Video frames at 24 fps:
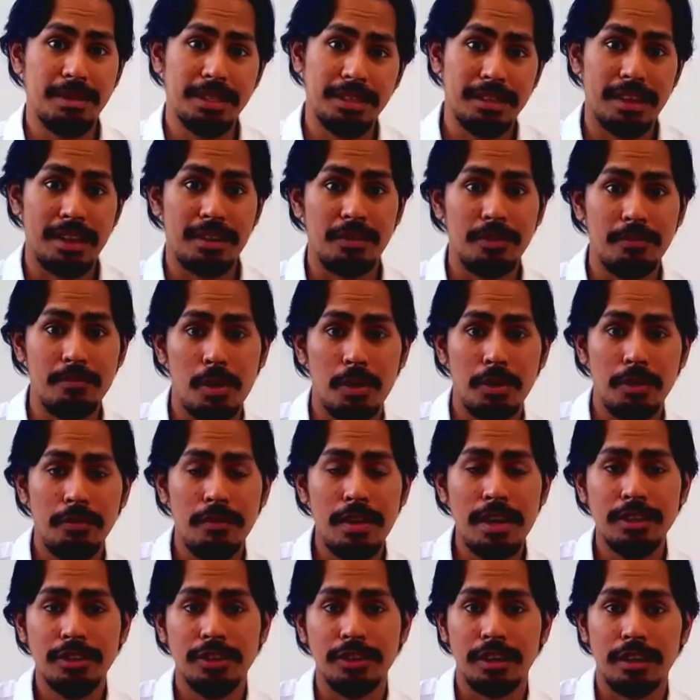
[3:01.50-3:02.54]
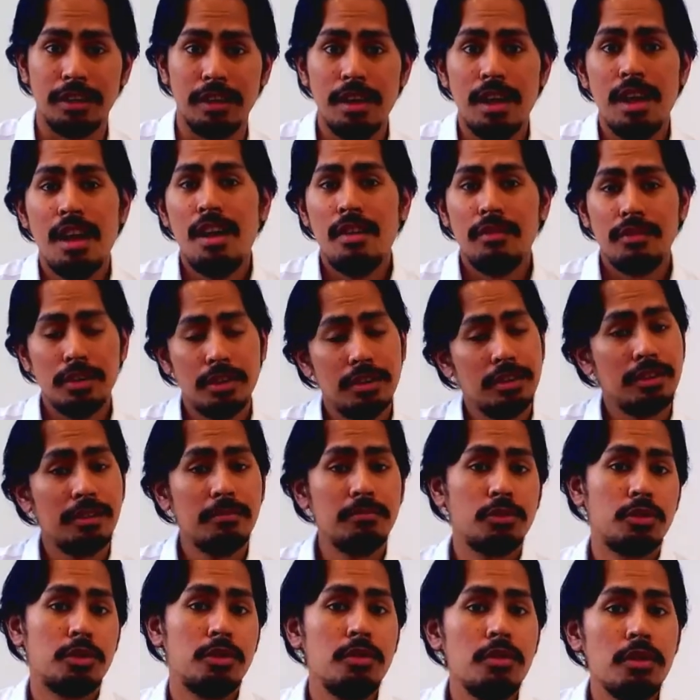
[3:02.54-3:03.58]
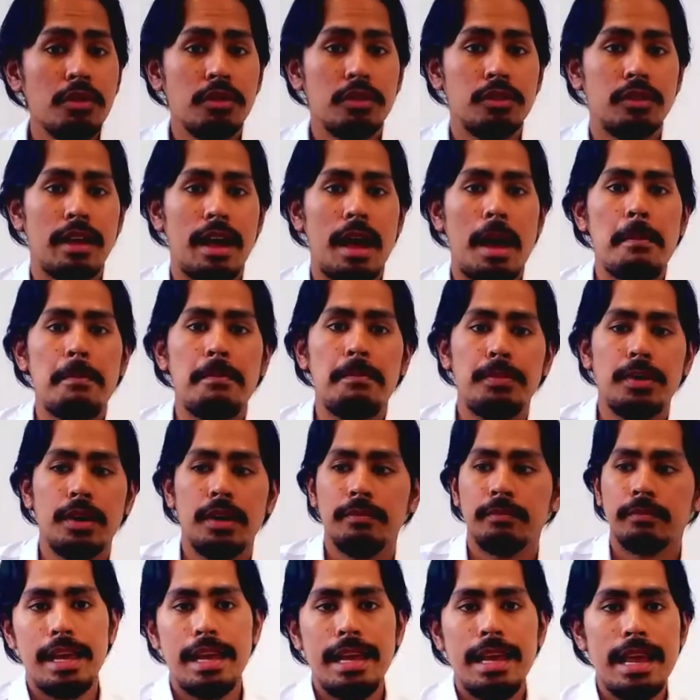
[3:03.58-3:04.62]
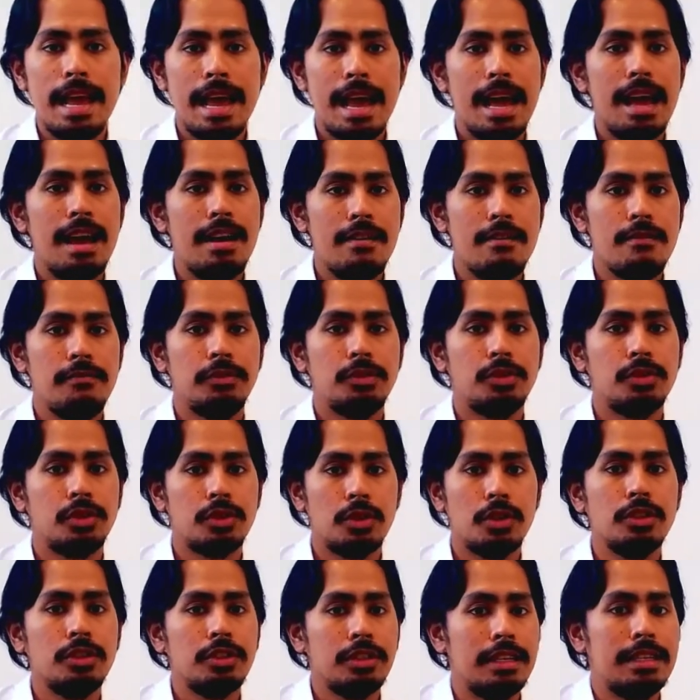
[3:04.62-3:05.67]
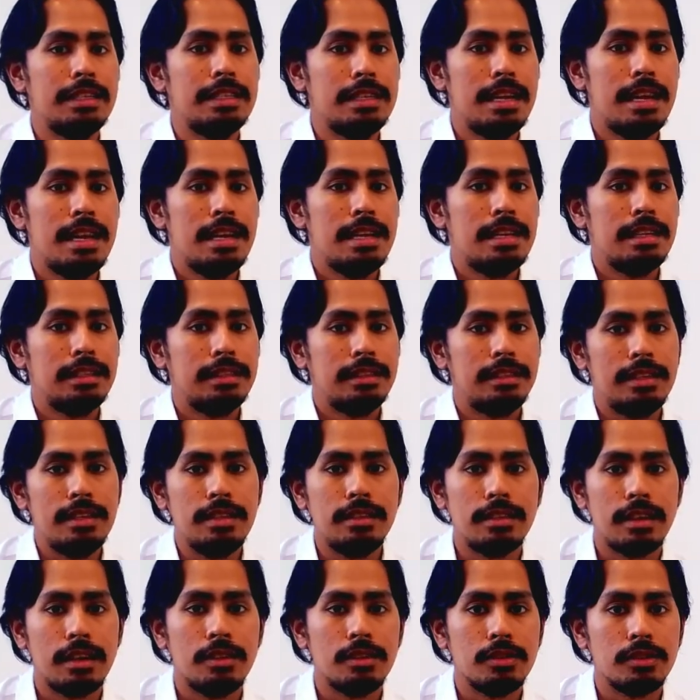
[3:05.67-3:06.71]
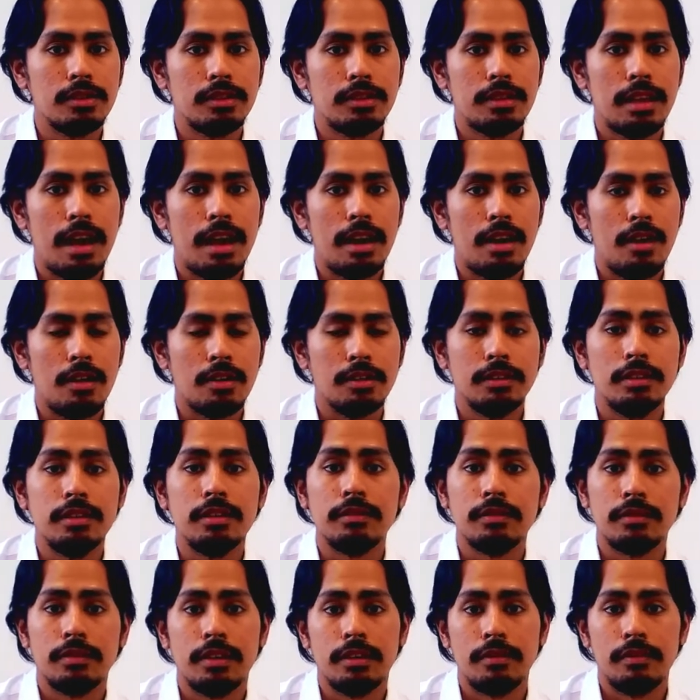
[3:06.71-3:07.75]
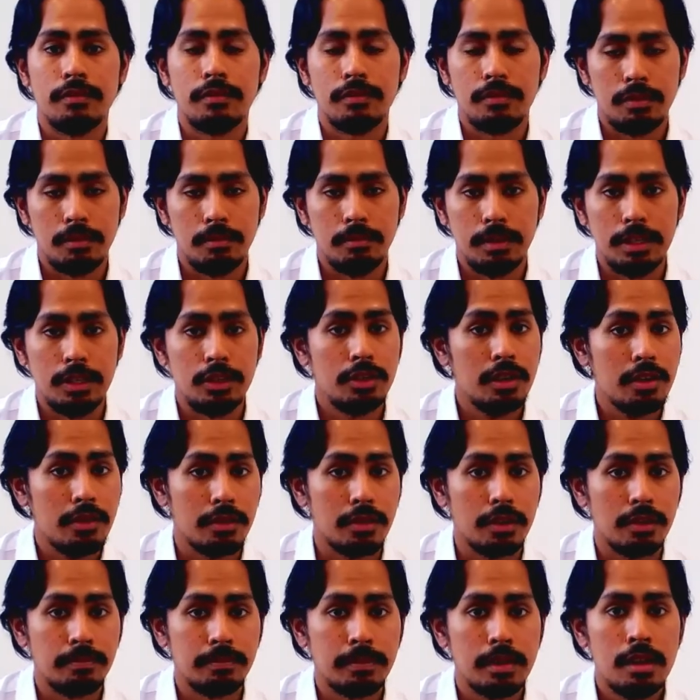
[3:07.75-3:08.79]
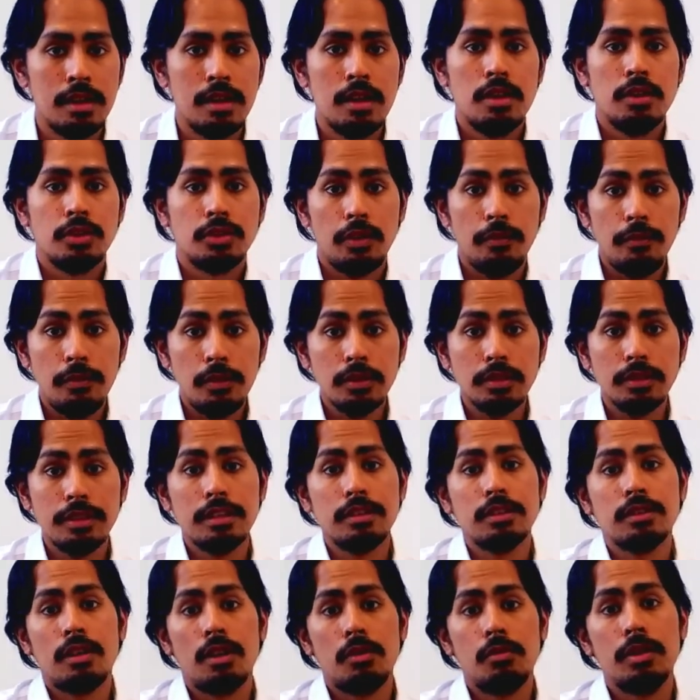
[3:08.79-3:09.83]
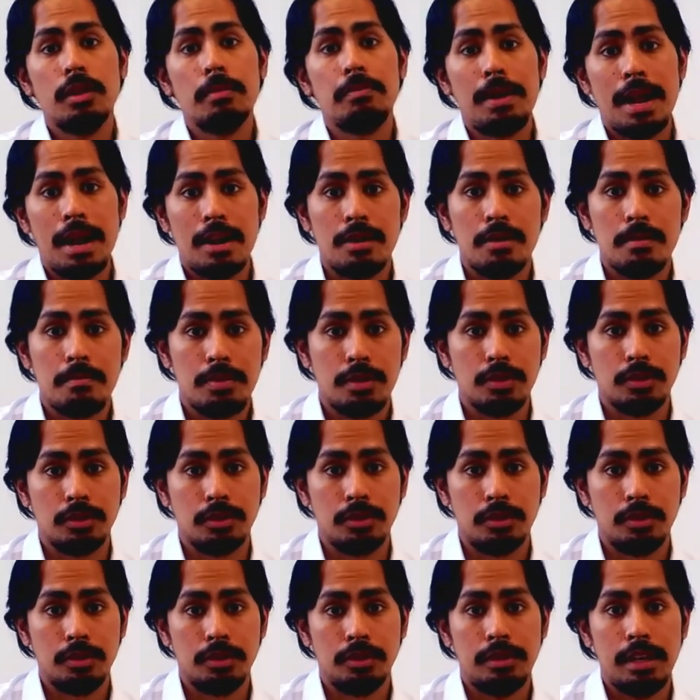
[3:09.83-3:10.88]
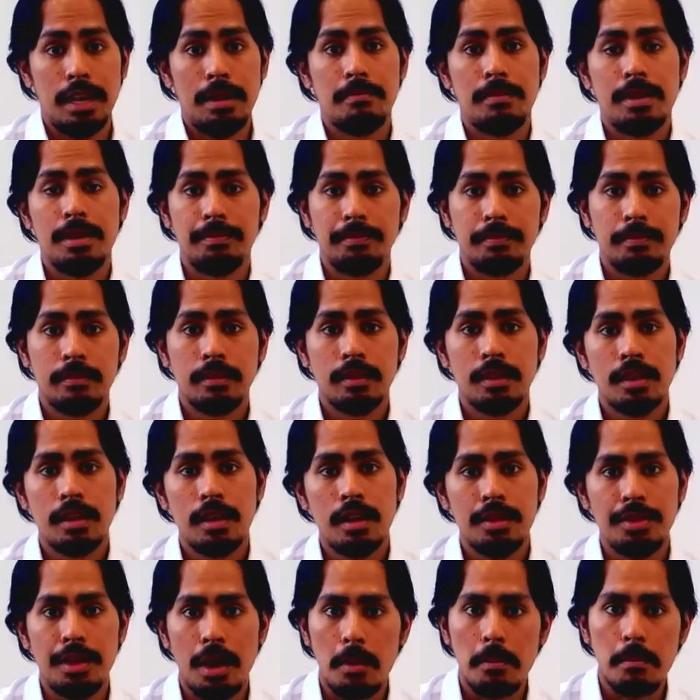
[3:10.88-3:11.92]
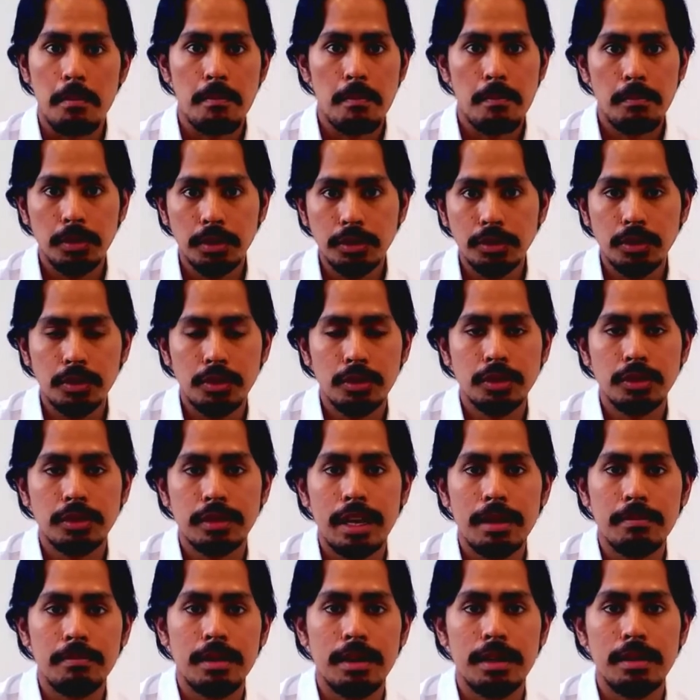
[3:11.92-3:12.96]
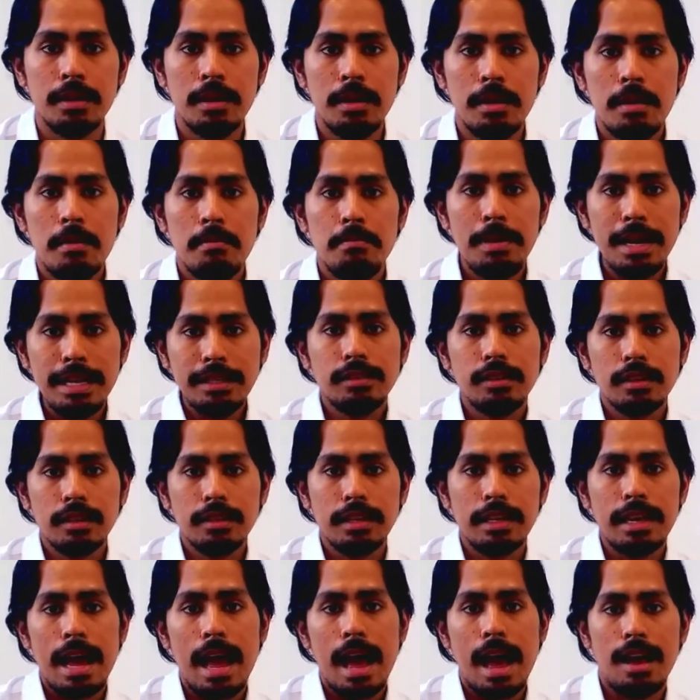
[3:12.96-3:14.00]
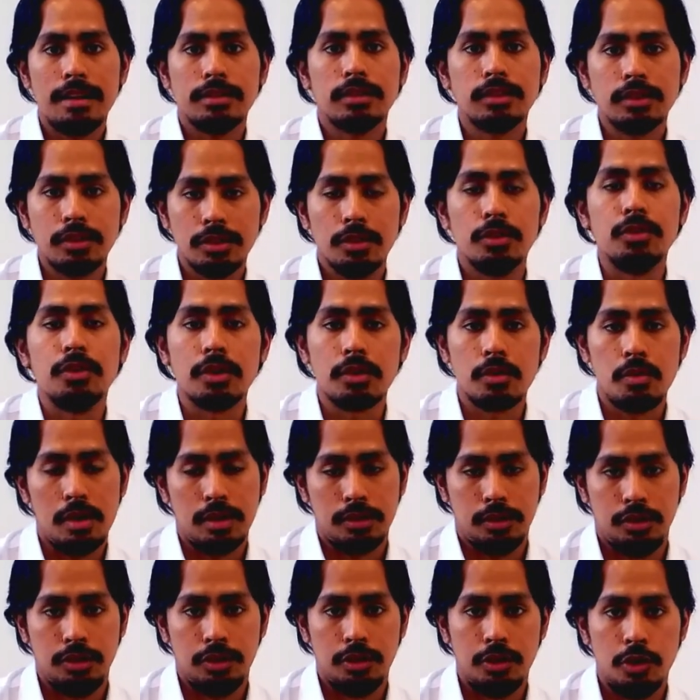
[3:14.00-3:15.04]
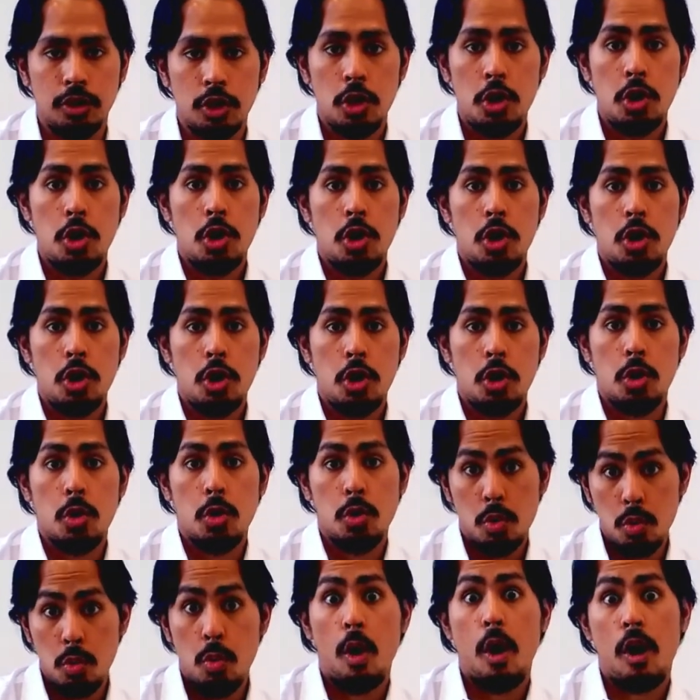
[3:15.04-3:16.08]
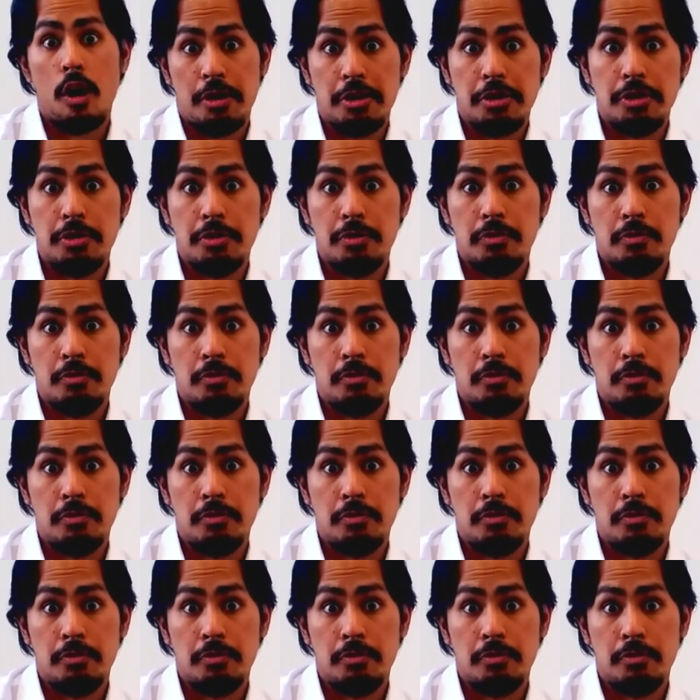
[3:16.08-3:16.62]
as letter of motivation. There is some truth to that, but they have certain details that are different from each other. So first, let's start with a personal statement. Now, personal statement basically asks you the question, who are you?